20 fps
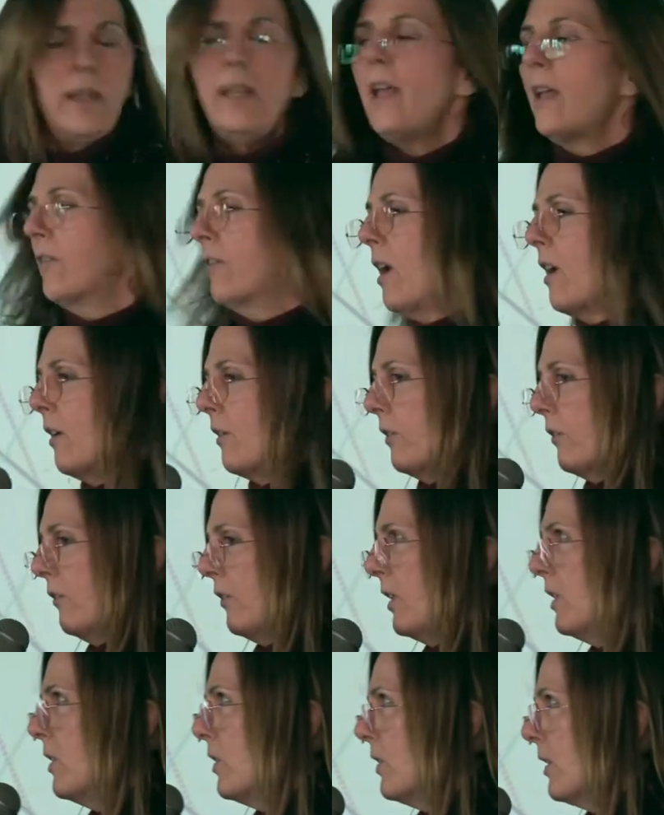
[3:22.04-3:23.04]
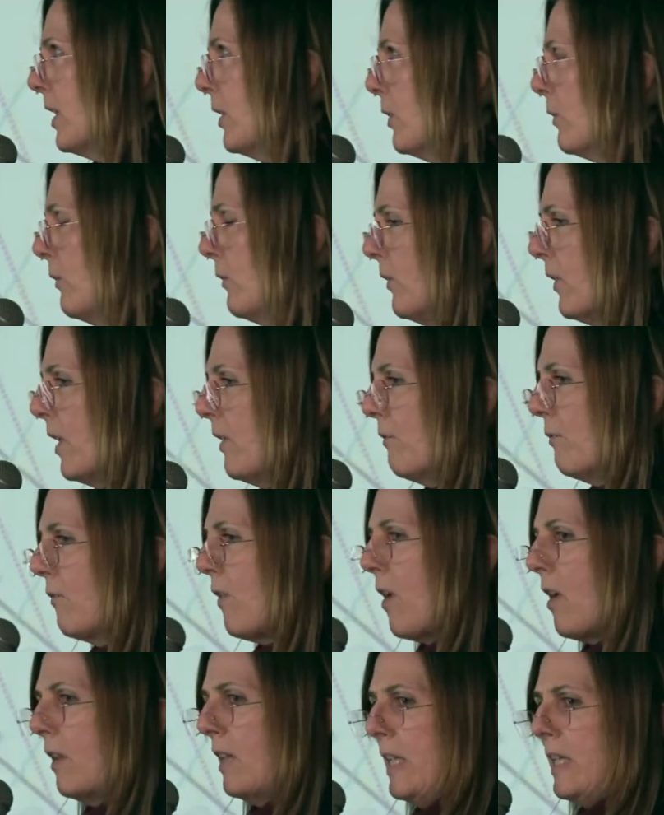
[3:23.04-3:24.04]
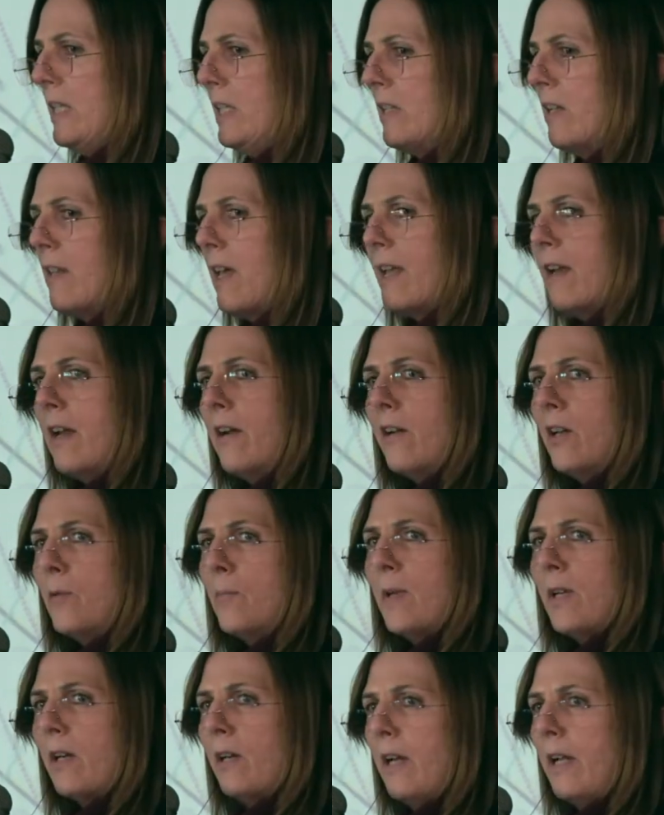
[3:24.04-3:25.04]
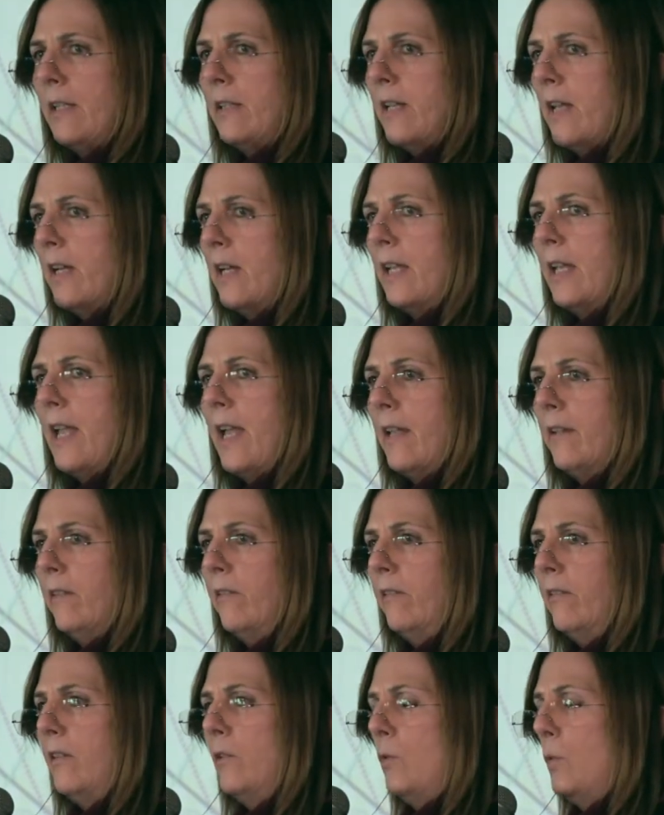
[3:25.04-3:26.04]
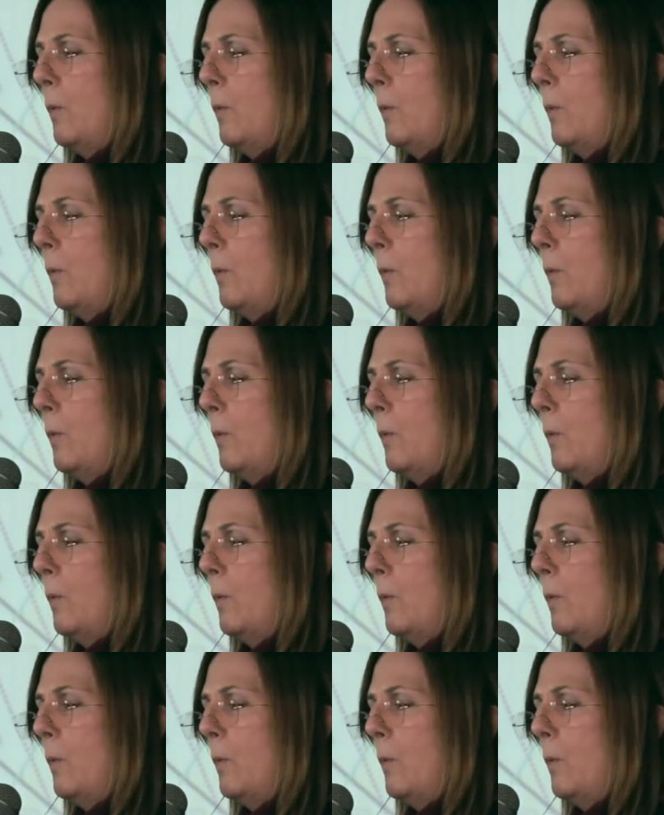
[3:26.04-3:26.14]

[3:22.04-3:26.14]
Yes, our signal can fall into that area, but our antenna can't sit